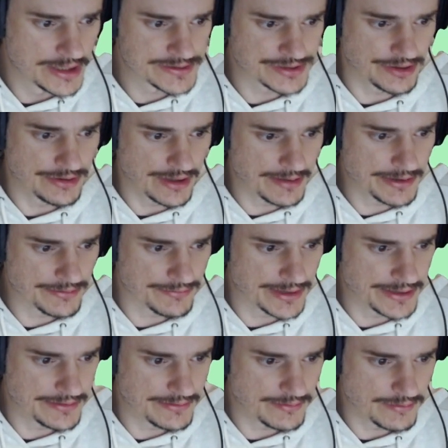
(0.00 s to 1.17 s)
So I'm going to run
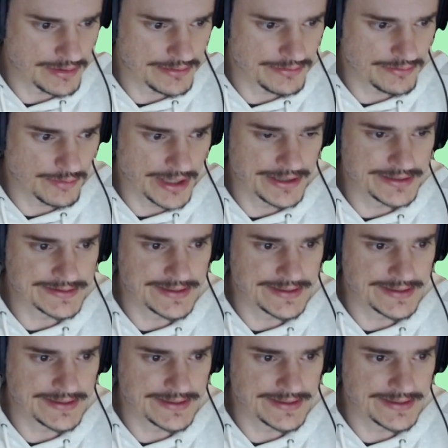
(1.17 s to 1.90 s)
it the way it is